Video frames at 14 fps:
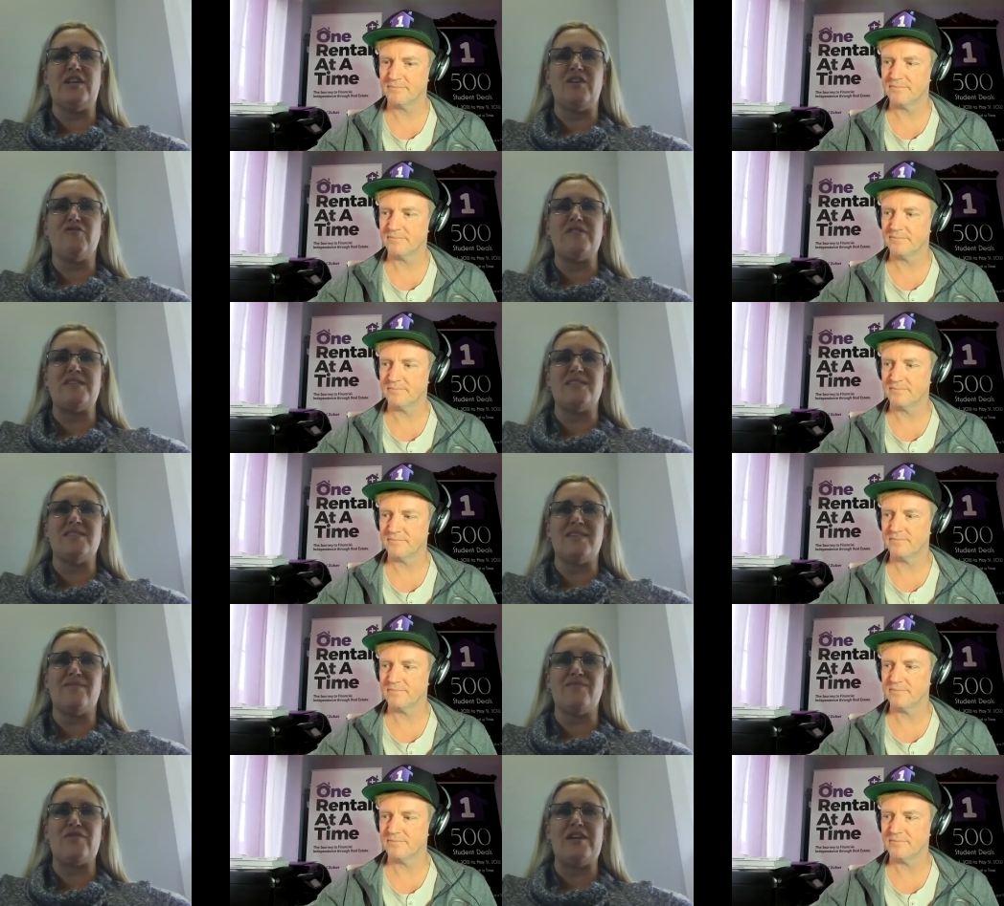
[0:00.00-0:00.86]

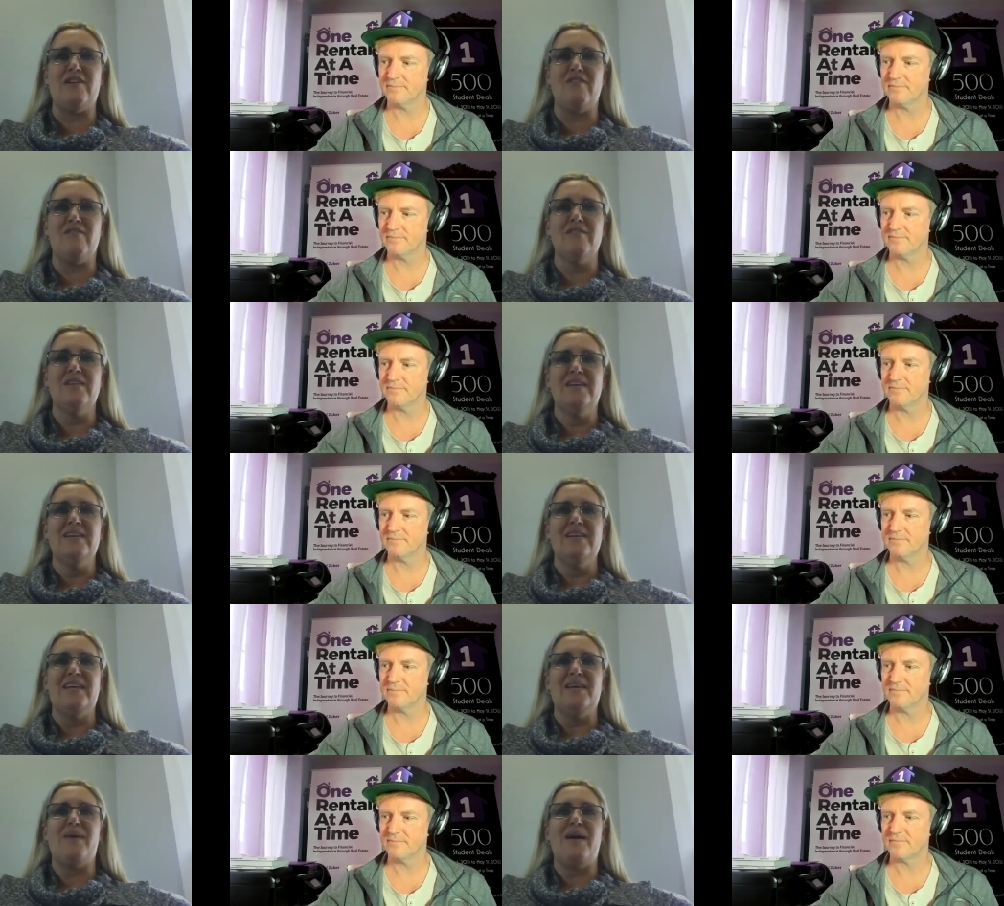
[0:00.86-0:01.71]
Speaker 1: increases every year.
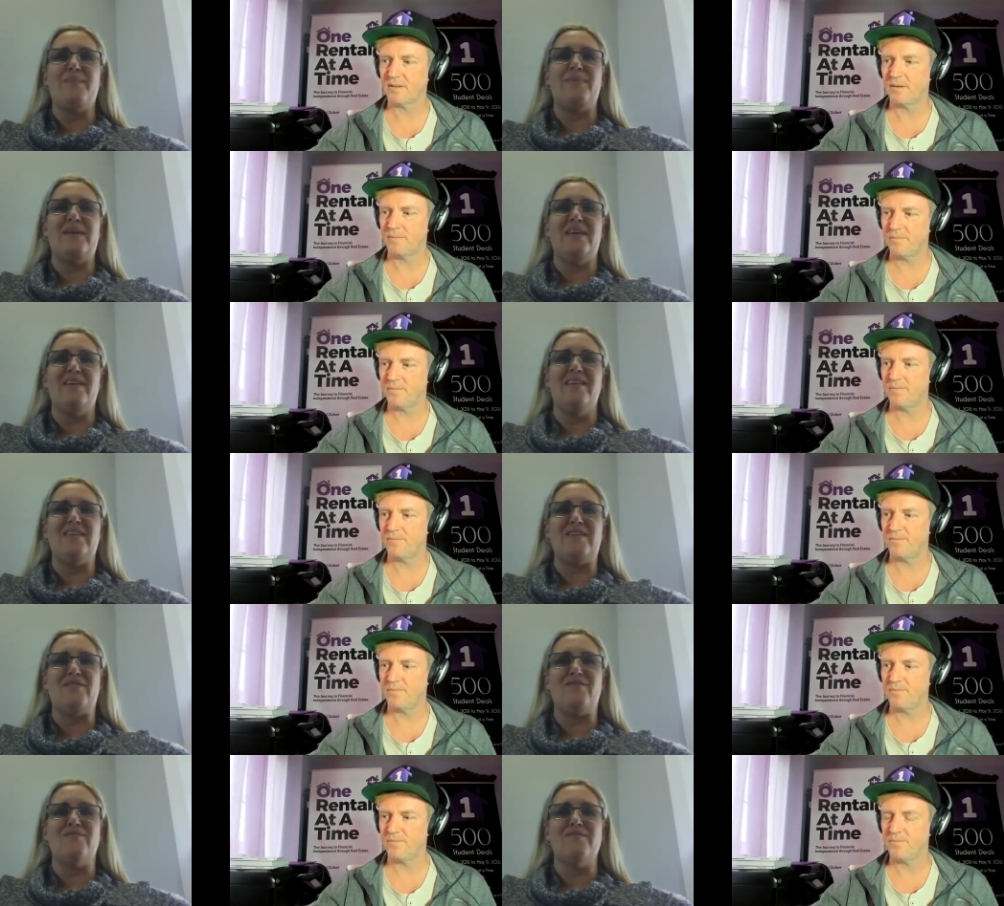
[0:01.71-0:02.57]
It might be,
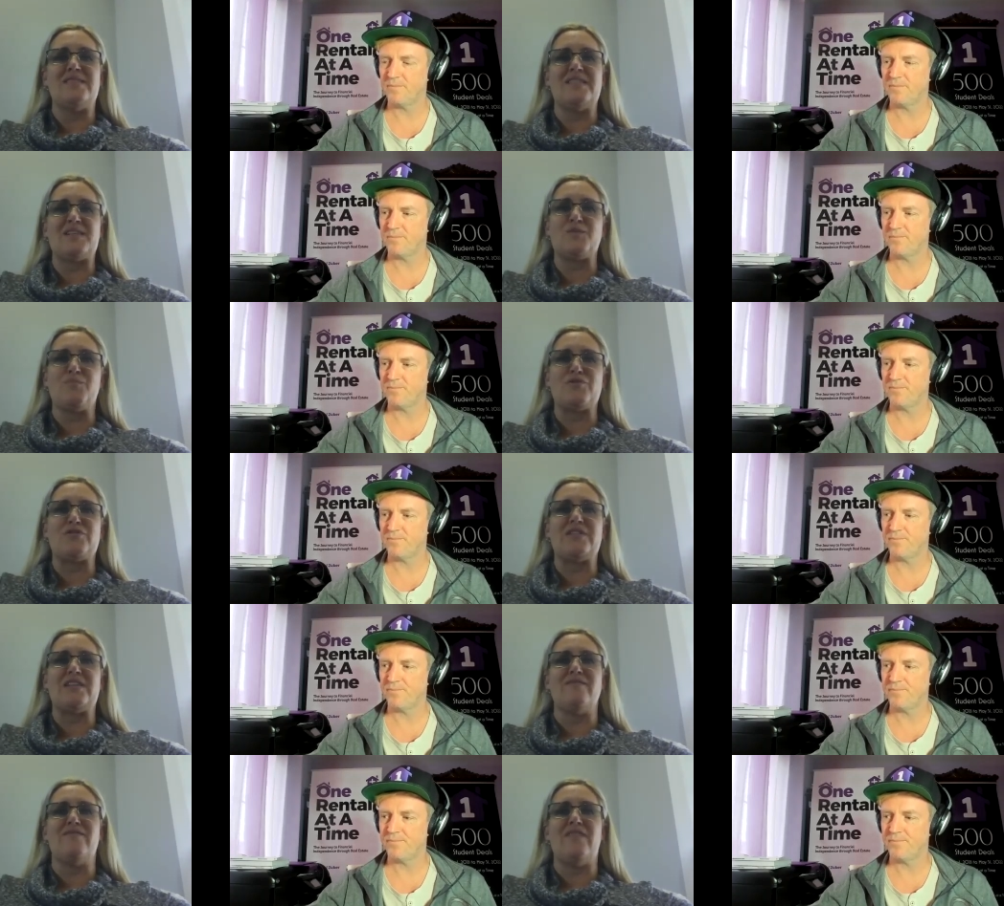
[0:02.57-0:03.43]
you know,
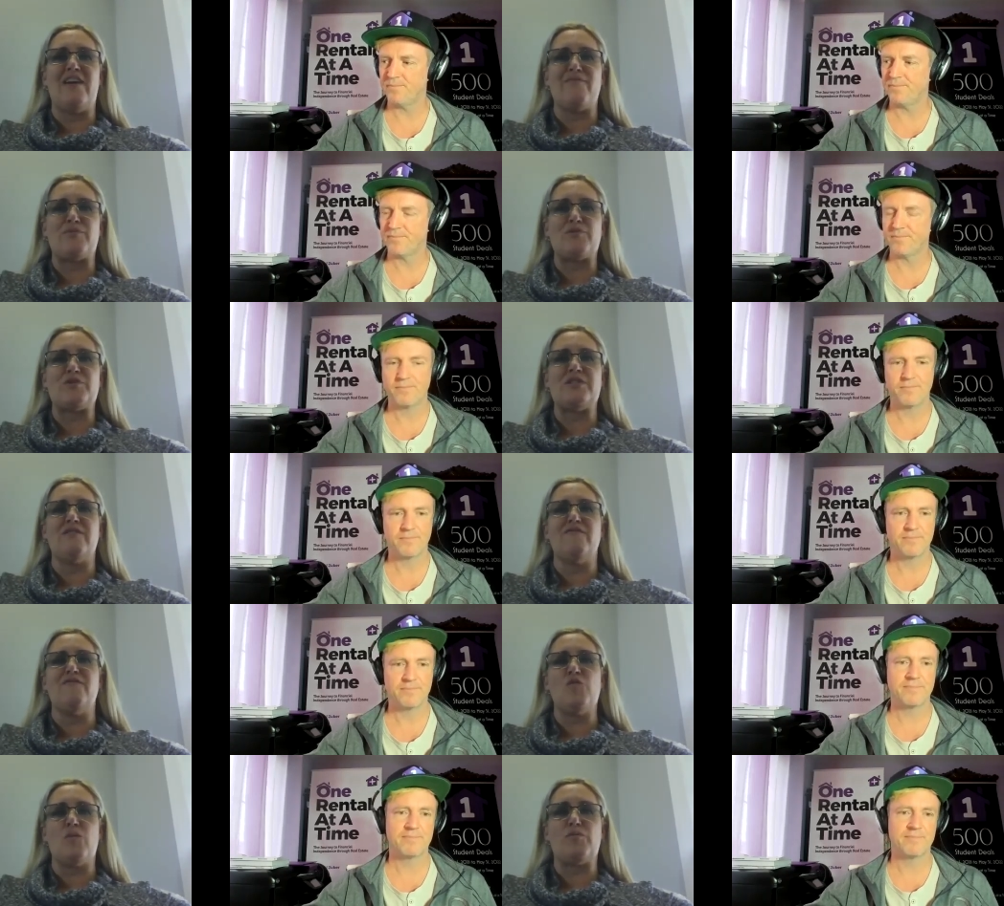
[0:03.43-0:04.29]
6%,
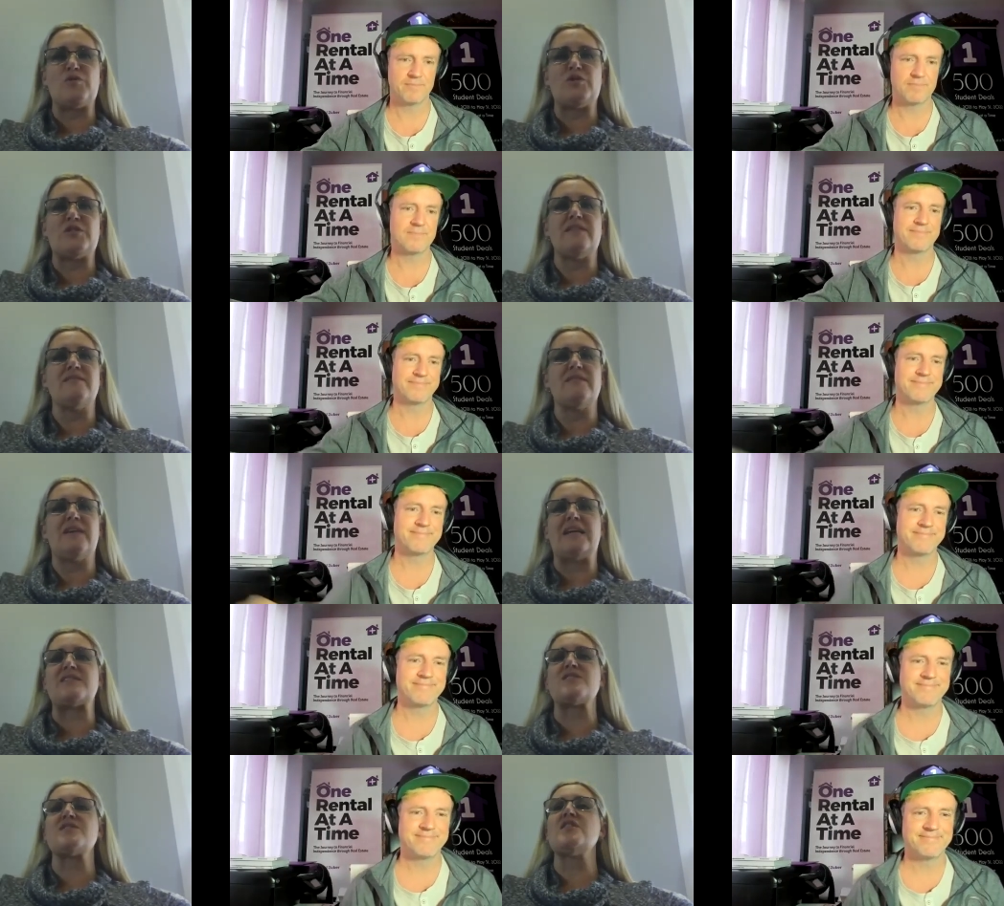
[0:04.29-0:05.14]
5%, 4%,
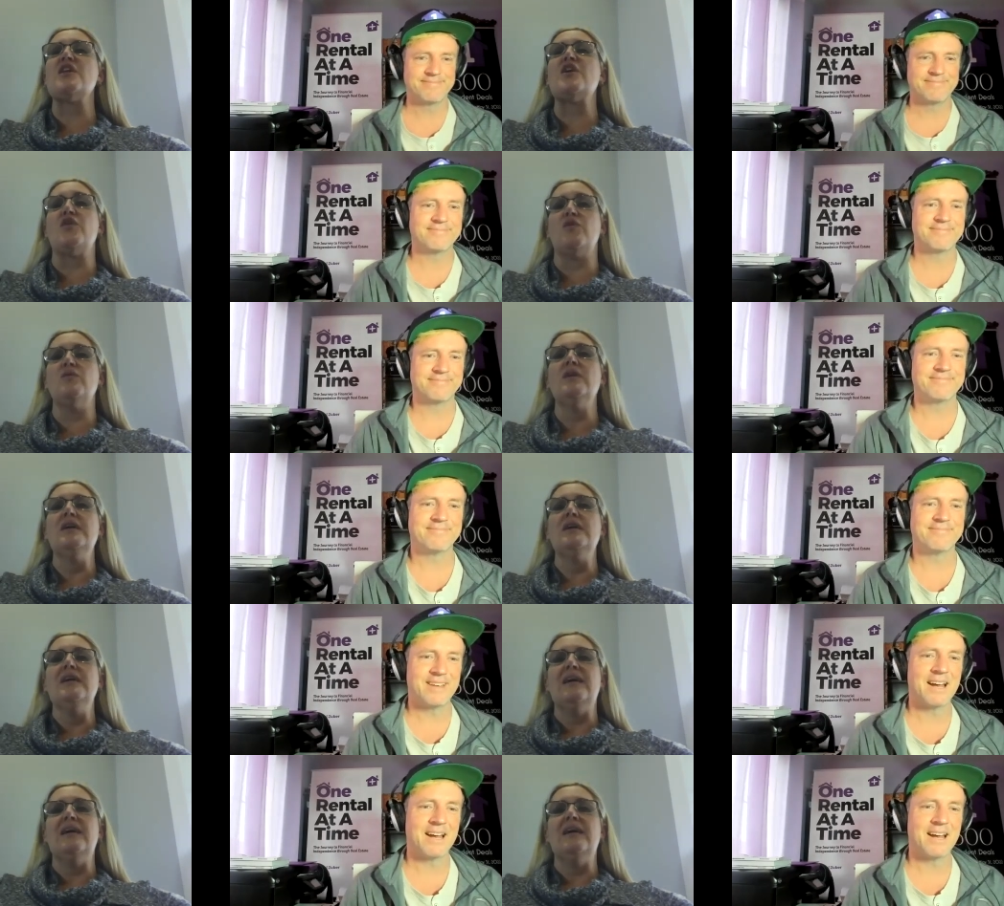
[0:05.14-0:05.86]
kind of slow.